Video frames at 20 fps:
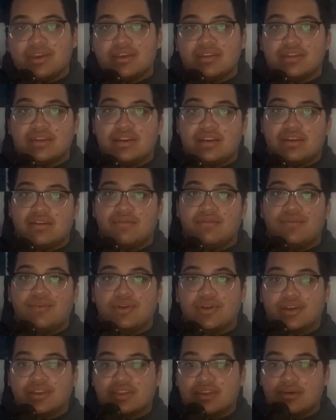and they didn't feel
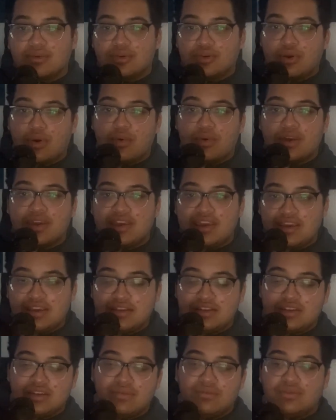like they were
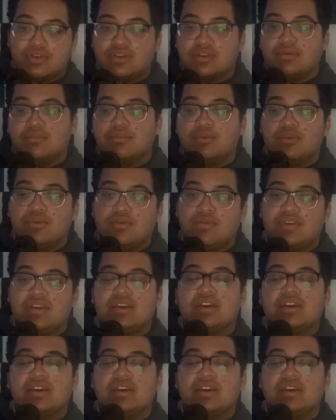cohesive with the movie.